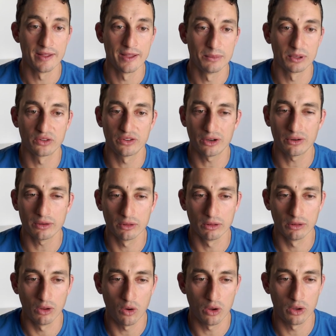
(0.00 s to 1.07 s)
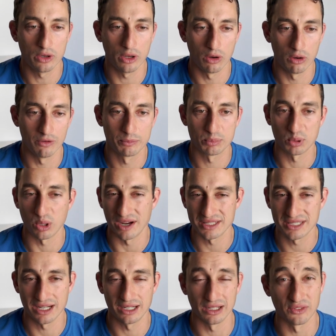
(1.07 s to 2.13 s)
because there are a lot of price
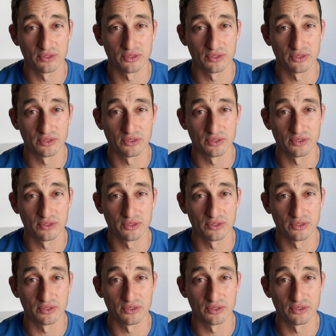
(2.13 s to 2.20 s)
targets